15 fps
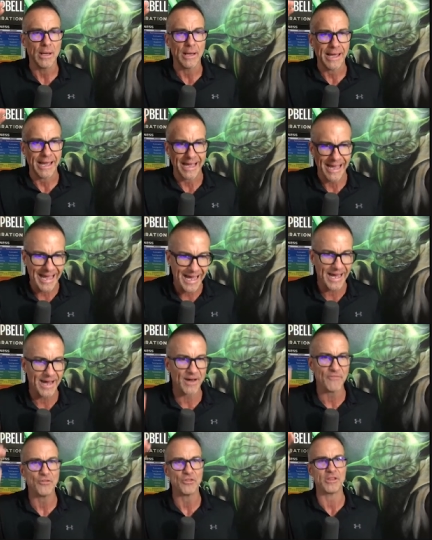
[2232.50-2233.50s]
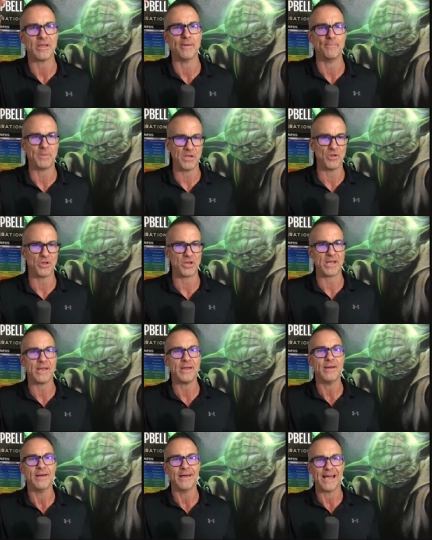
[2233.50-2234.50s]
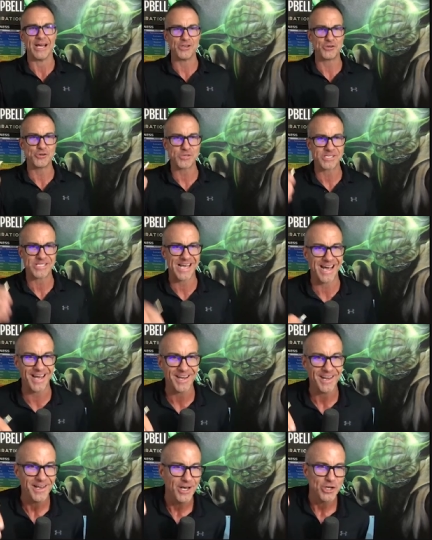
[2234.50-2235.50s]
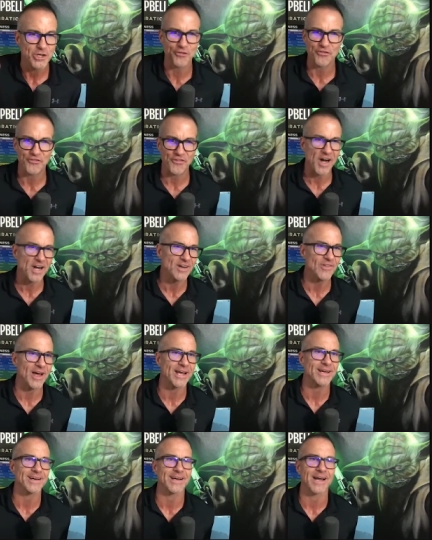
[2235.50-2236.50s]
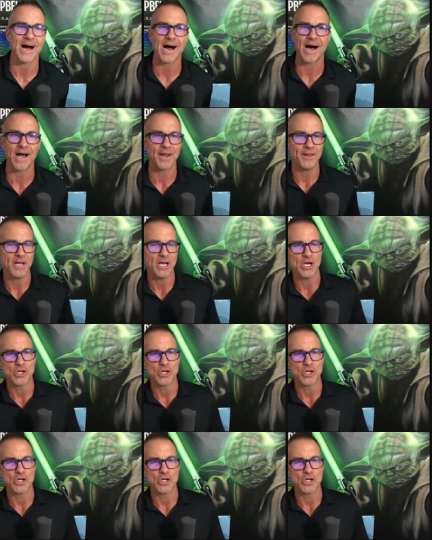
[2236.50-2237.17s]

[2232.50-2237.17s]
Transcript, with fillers: have the ability, as you said, to fuck like a god,